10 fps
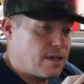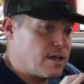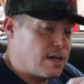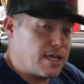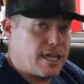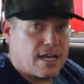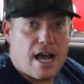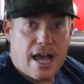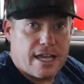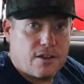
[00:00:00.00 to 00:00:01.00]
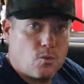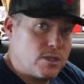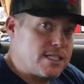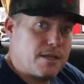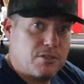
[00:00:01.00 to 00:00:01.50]
Again, I
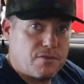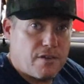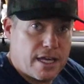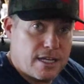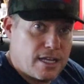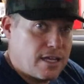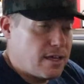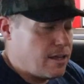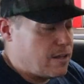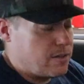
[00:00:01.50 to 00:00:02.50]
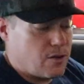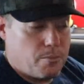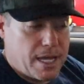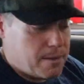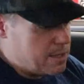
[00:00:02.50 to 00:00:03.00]
wasn't able to find any. There
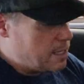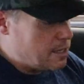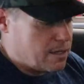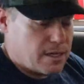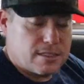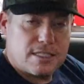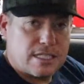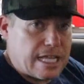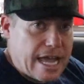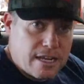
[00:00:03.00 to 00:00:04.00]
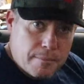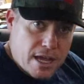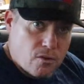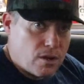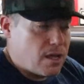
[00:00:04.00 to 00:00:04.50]
may be a slight
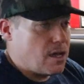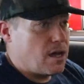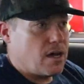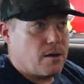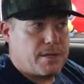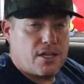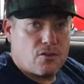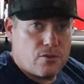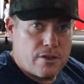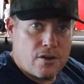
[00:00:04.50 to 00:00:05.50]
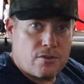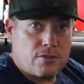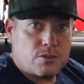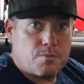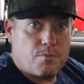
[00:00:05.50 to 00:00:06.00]
amount here or there.
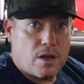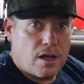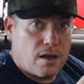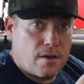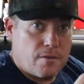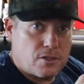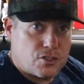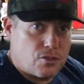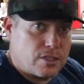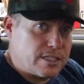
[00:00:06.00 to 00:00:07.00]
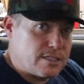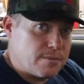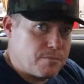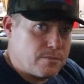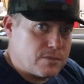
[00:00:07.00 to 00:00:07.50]
There's certainly
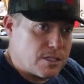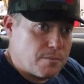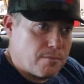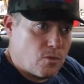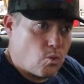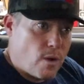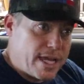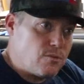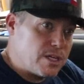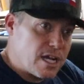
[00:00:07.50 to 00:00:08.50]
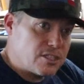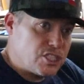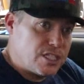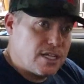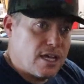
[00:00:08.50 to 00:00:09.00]
some weight
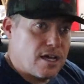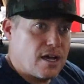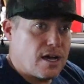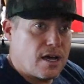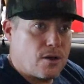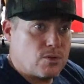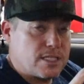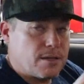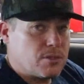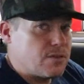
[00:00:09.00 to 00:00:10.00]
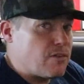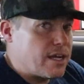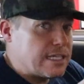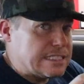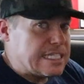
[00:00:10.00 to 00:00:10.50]
reduction. I wasn't able to
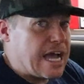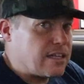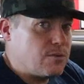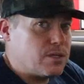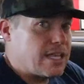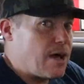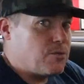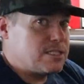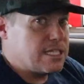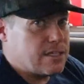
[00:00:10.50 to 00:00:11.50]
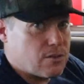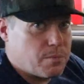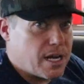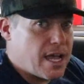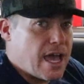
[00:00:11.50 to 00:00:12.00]
find exactly what that was either,
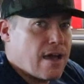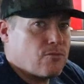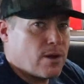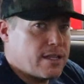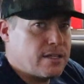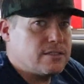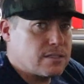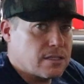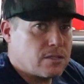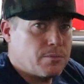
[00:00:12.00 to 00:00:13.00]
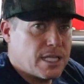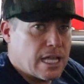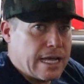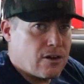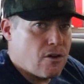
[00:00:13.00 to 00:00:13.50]
but I have read that it's a little bit
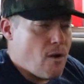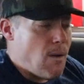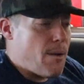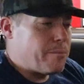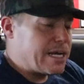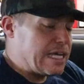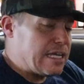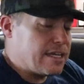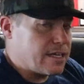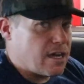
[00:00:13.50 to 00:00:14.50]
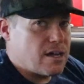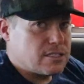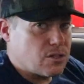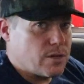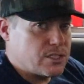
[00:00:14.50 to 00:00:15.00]
lighter. But again,
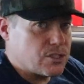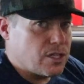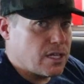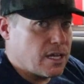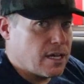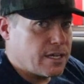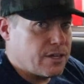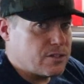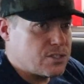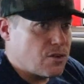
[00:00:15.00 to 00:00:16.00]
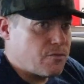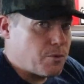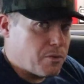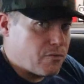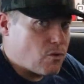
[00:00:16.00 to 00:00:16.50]
inconsequential here. So for
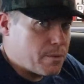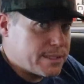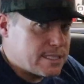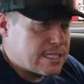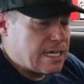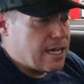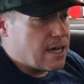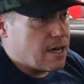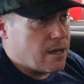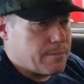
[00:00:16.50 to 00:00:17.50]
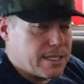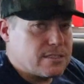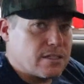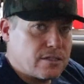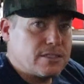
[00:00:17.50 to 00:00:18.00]
performance,
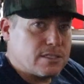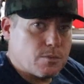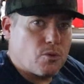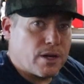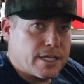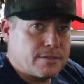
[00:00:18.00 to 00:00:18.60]
it's a little disappointing.